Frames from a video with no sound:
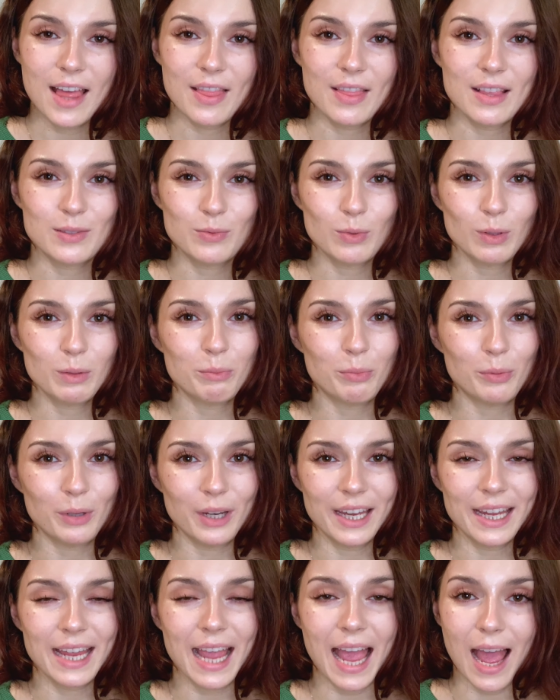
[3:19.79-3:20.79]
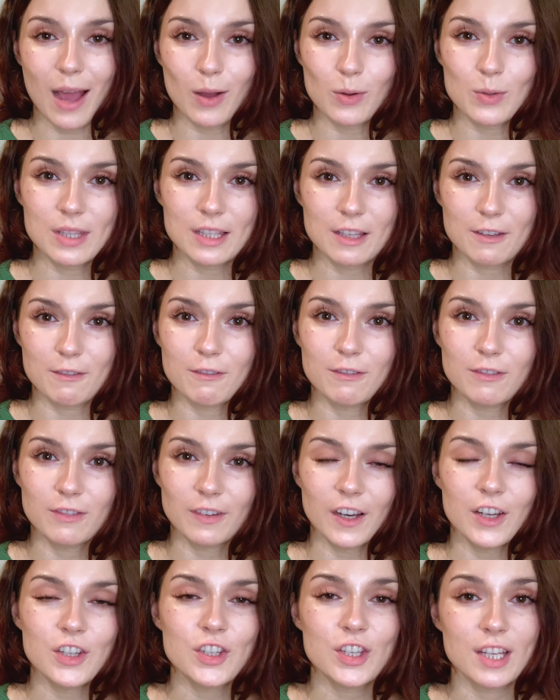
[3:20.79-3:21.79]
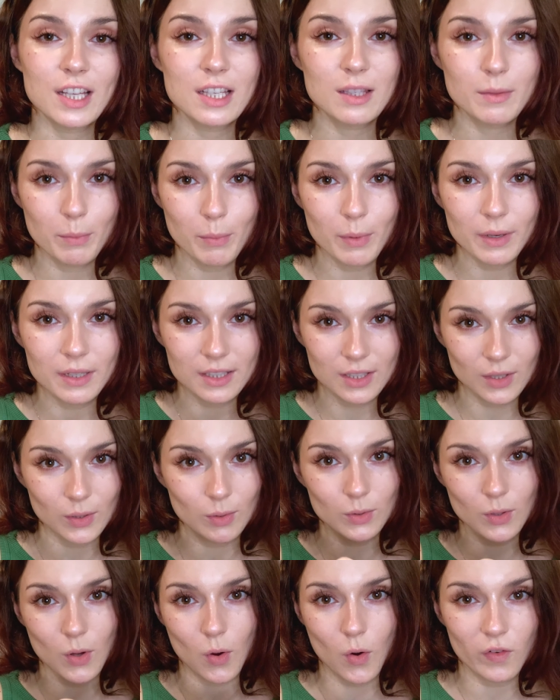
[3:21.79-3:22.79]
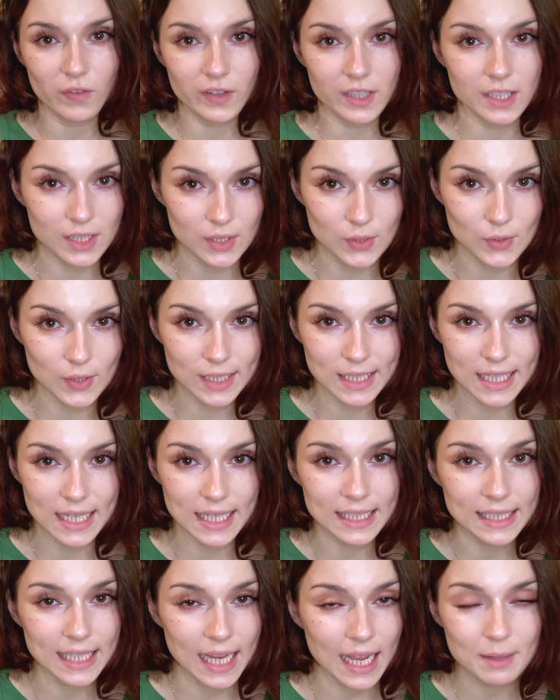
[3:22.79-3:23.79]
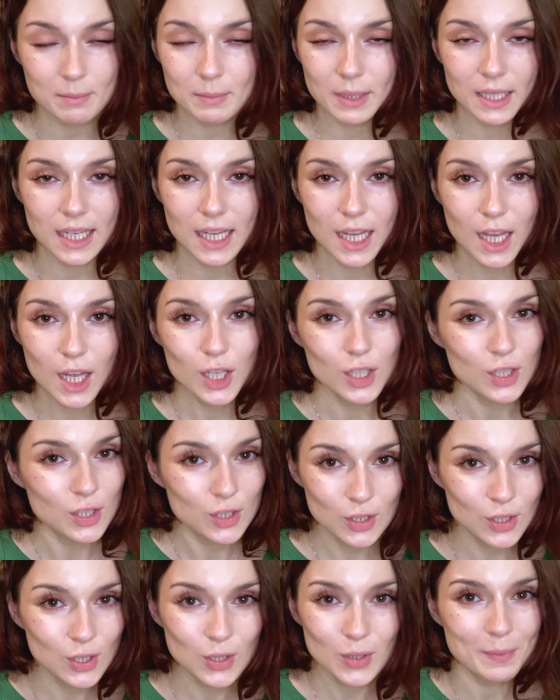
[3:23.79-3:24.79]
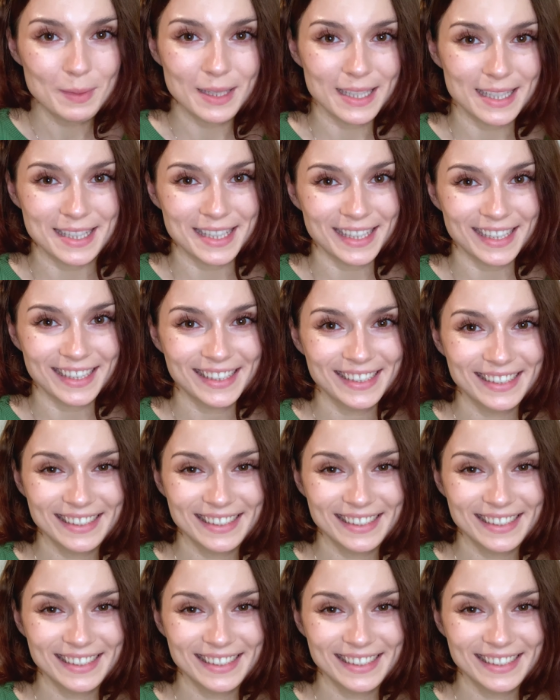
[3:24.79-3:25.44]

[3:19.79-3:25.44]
This will bring out some freshness, but don't overdo it. It can be too minty.